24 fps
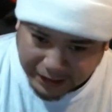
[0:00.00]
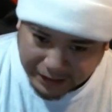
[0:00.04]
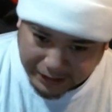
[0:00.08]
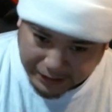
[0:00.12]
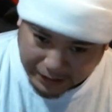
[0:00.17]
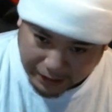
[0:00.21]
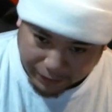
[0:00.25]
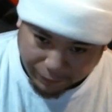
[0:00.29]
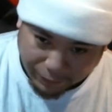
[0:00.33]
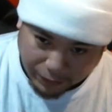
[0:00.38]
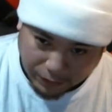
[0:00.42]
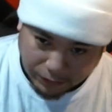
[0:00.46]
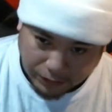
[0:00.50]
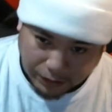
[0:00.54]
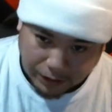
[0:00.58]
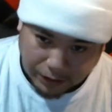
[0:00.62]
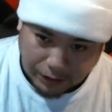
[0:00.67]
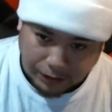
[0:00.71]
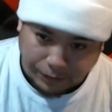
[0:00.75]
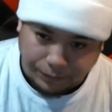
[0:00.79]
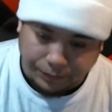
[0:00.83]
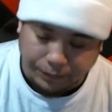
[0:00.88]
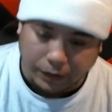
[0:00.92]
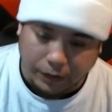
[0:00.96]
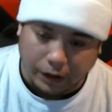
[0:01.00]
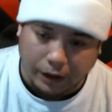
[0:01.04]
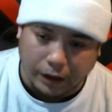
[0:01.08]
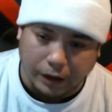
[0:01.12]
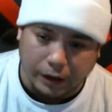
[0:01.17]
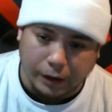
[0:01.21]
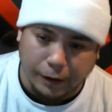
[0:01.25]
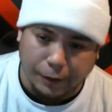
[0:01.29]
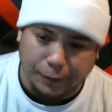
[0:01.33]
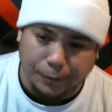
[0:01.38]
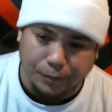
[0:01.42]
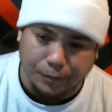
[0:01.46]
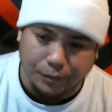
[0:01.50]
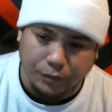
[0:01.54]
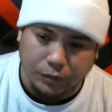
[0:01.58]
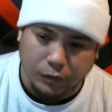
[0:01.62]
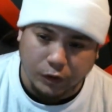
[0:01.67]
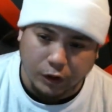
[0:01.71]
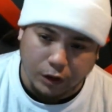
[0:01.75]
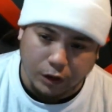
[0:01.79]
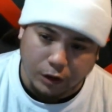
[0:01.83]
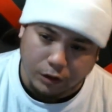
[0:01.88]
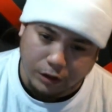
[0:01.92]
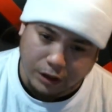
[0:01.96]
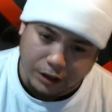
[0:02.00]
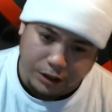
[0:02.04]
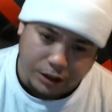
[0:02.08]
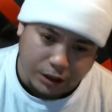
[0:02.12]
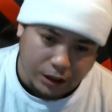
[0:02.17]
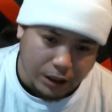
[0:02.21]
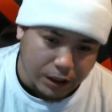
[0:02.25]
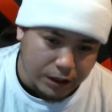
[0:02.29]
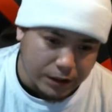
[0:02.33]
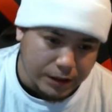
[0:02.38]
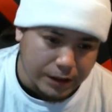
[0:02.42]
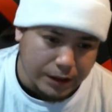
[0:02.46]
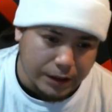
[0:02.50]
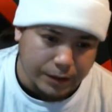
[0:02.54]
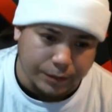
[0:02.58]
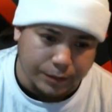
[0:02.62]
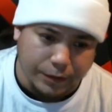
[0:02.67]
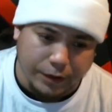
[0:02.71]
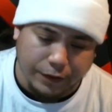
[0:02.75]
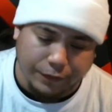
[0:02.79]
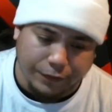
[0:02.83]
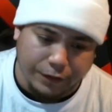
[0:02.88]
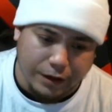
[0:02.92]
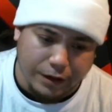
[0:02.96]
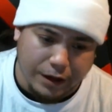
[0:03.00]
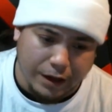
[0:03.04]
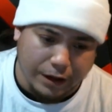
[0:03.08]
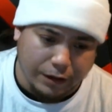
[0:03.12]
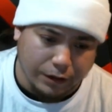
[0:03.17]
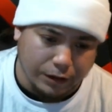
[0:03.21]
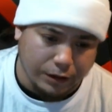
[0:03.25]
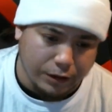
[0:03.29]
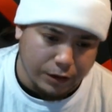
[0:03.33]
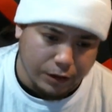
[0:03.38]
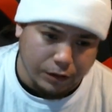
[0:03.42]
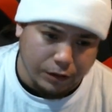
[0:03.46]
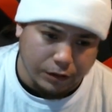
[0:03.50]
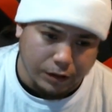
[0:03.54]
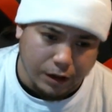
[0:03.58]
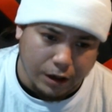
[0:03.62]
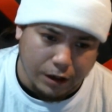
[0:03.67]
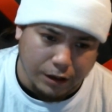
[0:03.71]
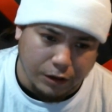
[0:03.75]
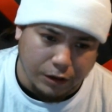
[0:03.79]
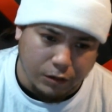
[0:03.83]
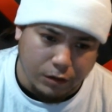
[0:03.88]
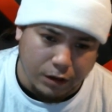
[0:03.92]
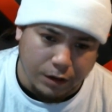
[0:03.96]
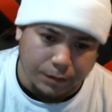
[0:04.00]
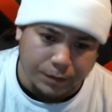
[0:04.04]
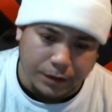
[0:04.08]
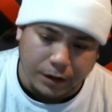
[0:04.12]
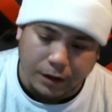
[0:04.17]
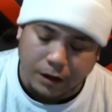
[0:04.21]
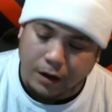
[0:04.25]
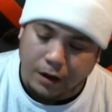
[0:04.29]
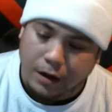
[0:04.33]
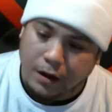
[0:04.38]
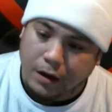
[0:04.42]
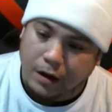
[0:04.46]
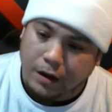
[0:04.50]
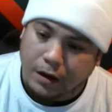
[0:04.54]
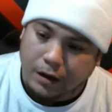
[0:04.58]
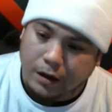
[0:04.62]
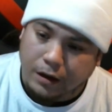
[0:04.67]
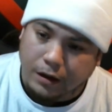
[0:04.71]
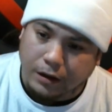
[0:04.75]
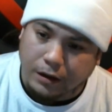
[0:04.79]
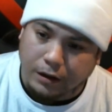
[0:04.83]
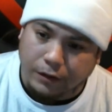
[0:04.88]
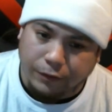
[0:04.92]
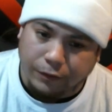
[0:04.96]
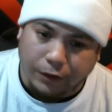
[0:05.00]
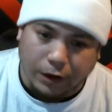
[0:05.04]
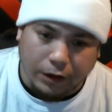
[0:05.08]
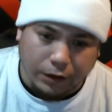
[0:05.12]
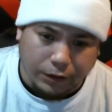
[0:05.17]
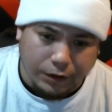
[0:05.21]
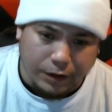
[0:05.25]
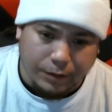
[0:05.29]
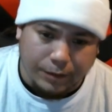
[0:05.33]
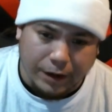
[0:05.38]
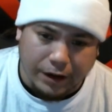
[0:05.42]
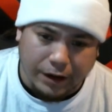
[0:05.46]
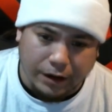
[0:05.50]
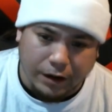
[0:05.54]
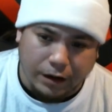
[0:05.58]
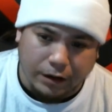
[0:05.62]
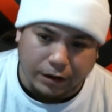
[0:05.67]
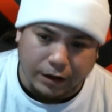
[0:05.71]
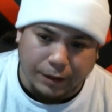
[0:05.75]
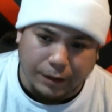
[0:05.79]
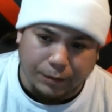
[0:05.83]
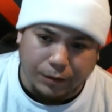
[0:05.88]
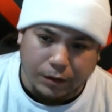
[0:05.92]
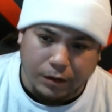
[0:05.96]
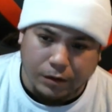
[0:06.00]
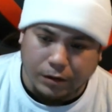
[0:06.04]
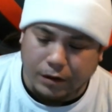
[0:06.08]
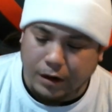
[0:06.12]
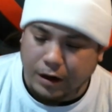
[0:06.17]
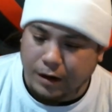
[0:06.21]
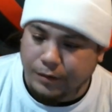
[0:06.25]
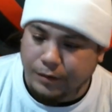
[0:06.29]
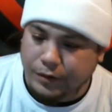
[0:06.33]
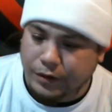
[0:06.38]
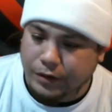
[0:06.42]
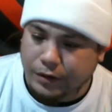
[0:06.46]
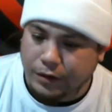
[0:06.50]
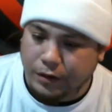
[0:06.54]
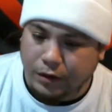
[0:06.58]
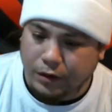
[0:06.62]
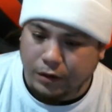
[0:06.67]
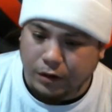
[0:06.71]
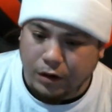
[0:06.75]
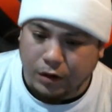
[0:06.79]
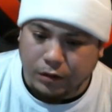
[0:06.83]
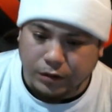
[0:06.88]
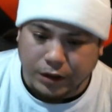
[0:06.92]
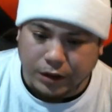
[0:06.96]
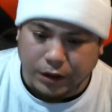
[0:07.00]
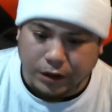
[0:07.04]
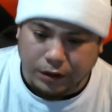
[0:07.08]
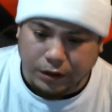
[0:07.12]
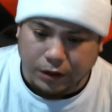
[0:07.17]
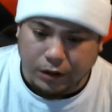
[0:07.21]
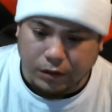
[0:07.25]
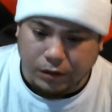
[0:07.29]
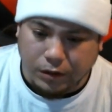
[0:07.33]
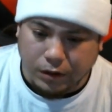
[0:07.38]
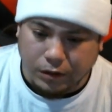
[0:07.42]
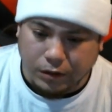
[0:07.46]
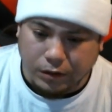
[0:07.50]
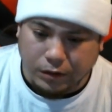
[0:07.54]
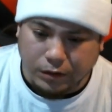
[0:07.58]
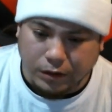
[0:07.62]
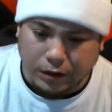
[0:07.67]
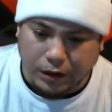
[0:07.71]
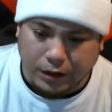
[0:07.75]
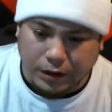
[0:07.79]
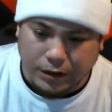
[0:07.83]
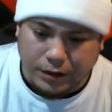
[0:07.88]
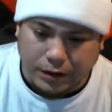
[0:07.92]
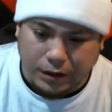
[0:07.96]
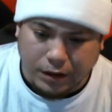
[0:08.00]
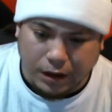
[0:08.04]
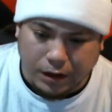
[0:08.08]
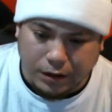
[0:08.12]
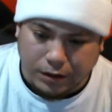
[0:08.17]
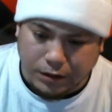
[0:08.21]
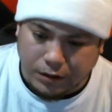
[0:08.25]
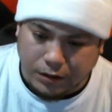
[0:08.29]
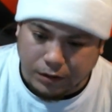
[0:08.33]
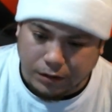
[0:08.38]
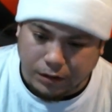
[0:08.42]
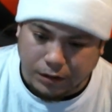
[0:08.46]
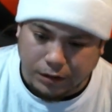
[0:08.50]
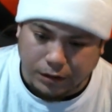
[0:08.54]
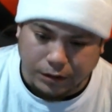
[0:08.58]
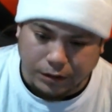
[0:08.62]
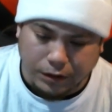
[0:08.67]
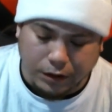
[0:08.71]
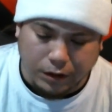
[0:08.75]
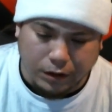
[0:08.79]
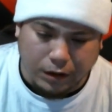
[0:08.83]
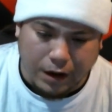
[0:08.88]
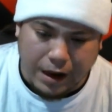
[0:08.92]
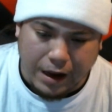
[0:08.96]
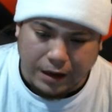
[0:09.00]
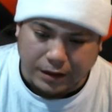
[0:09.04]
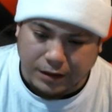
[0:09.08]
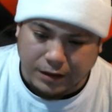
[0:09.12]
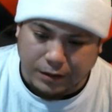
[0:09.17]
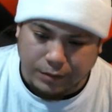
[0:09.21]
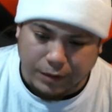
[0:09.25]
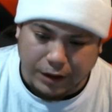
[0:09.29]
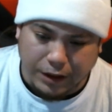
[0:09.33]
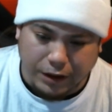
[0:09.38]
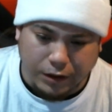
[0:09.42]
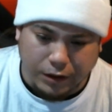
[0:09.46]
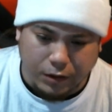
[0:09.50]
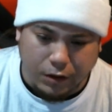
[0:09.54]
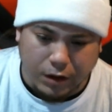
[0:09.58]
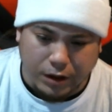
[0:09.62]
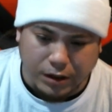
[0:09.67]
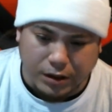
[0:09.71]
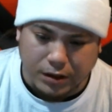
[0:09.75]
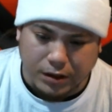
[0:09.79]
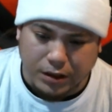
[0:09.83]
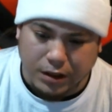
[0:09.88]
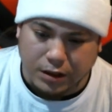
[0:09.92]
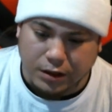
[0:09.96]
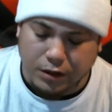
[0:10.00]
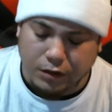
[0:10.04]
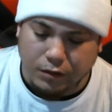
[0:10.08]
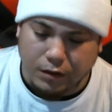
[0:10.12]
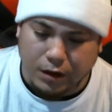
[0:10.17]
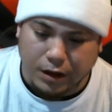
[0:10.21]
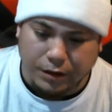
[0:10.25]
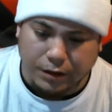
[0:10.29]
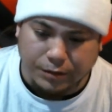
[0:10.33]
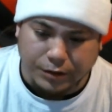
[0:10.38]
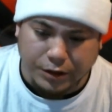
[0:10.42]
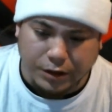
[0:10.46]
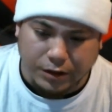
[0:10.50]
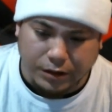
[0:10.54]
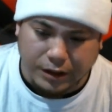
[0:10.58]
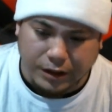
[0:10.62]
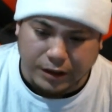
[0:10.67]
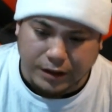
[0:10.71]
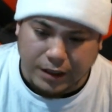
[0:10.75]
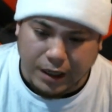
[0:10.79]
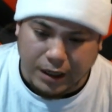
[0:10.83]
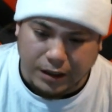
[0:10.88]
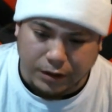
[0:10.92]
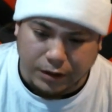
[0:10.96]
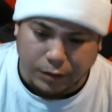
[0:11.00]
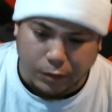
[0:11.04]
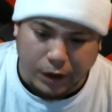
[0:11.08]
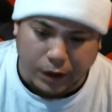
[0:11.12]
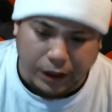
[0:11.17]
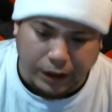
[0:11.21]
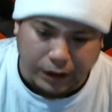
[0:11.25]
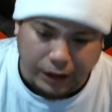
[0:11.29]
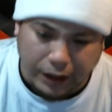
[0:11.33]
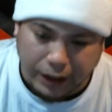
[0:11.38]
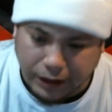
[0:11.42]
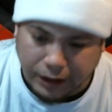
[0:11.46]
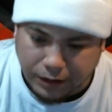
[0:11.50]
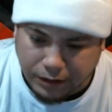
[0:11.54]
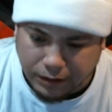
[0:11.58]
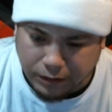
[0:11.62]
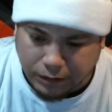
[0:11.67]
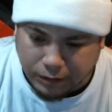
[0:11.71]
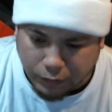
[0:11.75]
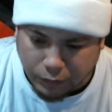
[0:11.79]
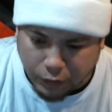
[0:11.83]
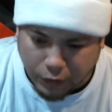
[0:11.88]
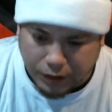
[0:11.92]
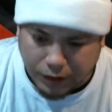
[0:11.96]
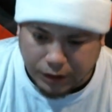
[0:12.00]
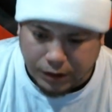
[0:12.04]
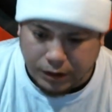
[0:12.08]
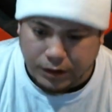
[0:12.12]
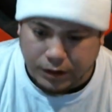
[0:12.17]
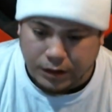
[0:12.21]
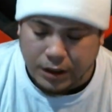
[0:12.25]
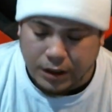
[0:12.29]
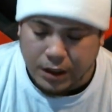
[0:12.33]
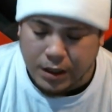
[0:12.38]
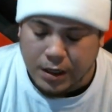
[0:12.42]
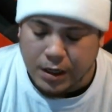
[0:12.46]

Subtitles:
safe out there. Get your guns up if you're not, gun equipped. Follow them NRA programs. Go to your local gun store. Ask as many questions as you want. I'm sure these guys are waiting to answer some questions.